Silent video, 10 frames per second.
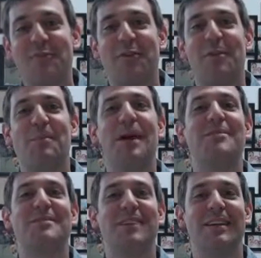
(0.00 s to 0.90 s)
for a
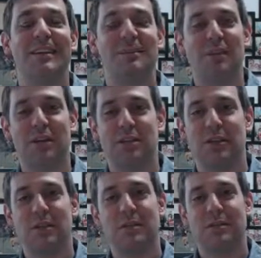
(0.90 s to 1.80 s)
Bible study on the book of
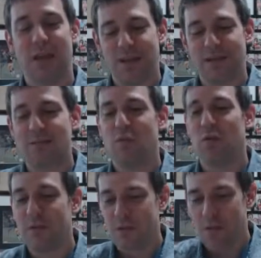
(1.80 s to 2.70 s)
Judges. That's
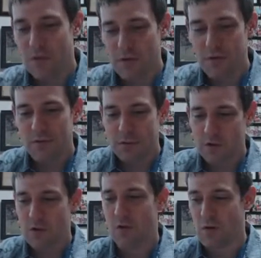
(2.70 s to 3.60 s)
more for the
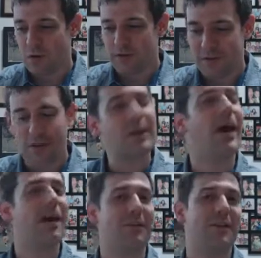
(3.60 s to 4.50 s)
core, for the
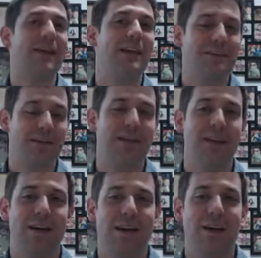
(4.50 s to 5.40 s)
congregation.
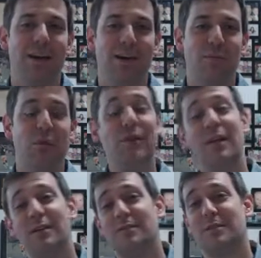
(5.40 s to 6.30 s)
But
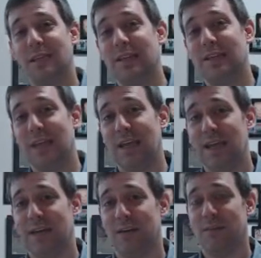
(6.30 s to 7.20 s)
we also need to take
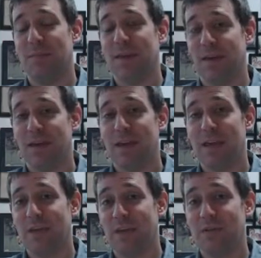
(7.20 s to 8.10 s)
care and
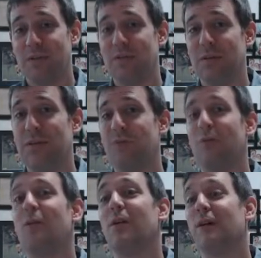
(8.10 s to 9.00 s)
give opportunity
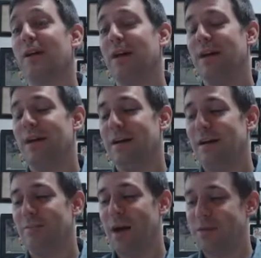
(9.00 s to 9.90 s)
for
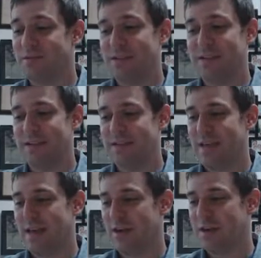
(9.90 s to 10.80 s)
Bible studies
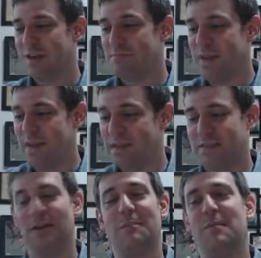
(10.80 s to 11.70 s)
that are going to meet
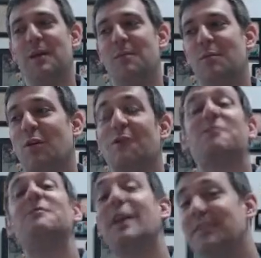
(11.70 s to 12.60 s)
some more
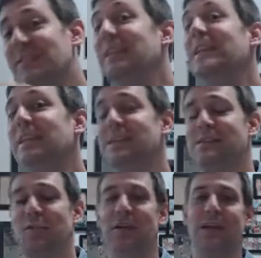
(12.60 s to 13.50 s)
felt
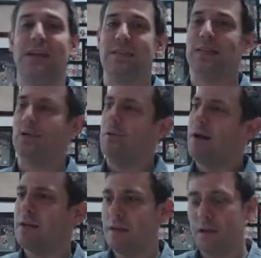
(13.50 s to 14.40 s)
needs, where they can say,
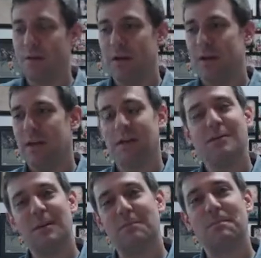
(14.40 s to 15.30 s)
well,
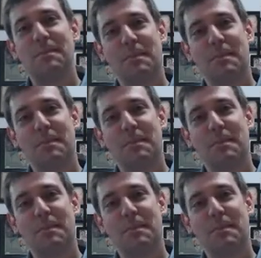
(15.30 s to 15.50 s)
here's a